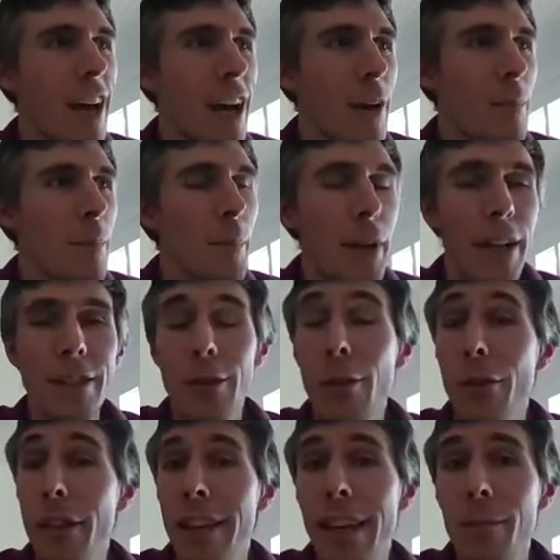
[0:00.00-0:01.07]
But I do
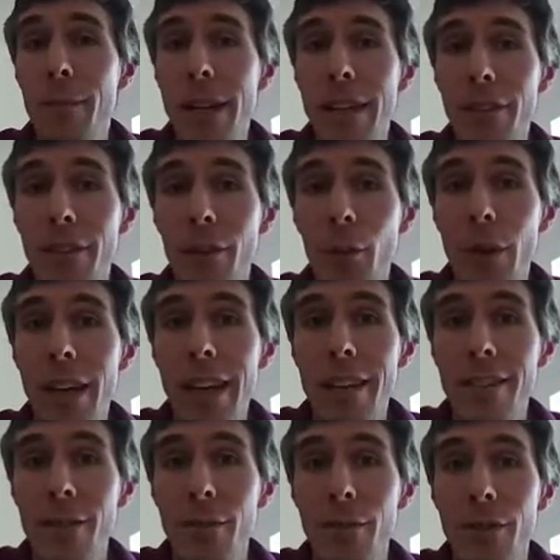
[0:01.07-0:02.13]
think it means that we
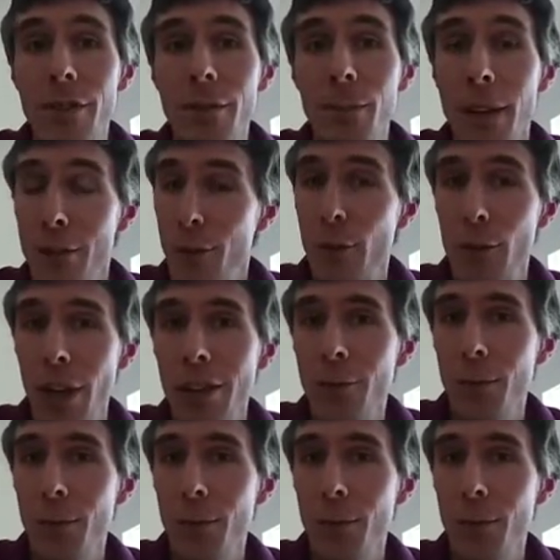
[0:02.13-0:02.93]
need a special